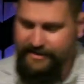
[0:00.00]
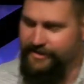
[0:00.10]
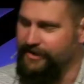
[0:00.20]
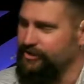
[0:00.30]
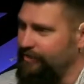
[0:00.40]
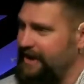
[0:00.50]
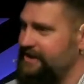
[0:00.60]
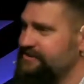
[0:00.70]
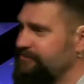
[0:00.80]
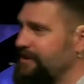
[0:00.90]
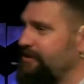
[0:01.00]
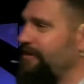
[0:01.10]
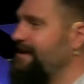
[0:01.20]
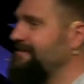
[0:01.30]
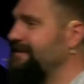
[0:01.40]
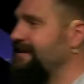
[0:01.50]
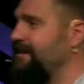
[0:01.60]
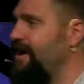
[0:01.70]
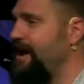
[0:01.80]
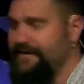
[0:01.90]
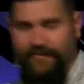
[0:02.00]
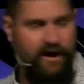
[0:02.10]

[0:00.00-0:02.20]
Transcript: the greatest regrets in life